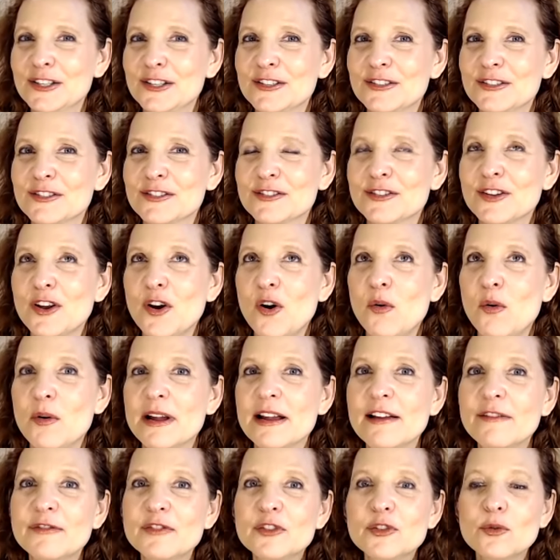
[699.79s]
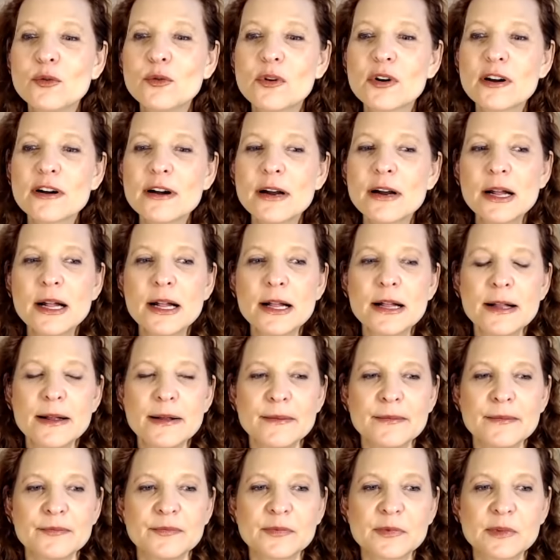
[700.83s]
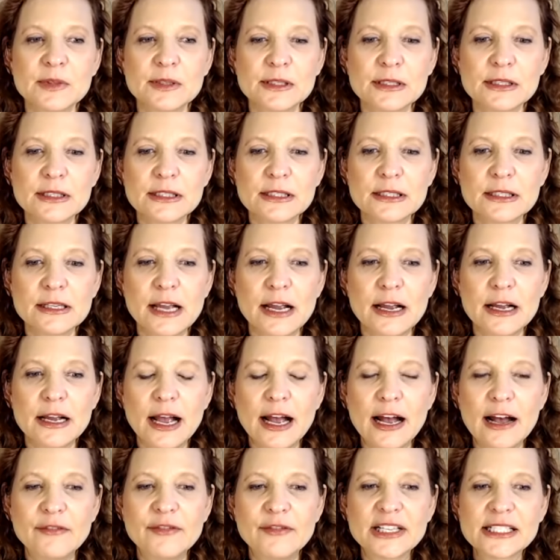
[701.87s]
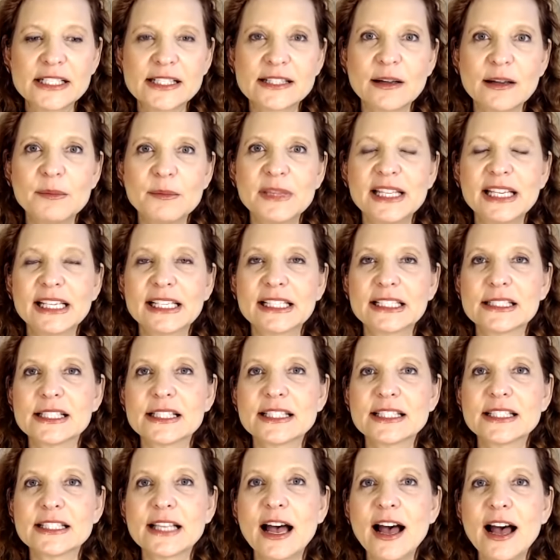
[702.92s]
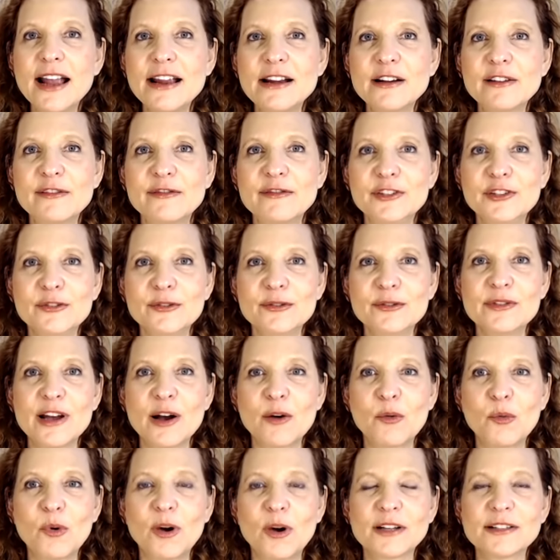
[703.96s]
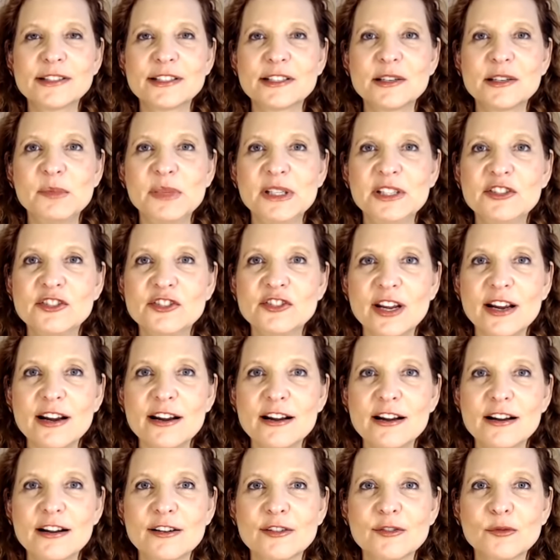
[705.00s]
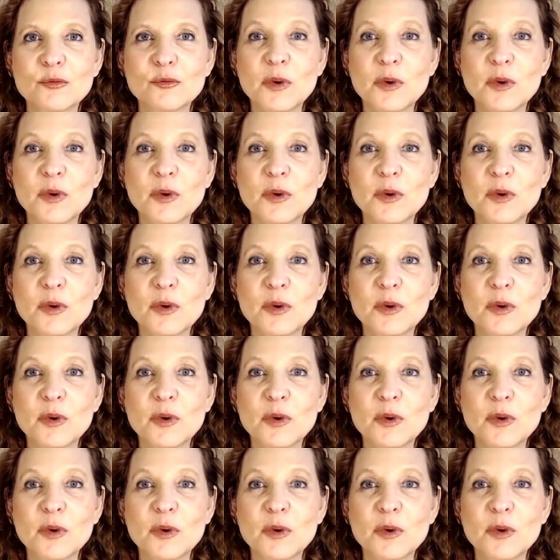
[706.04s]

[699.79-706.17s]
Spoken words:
So if you're having something inside of you that wants to be shared,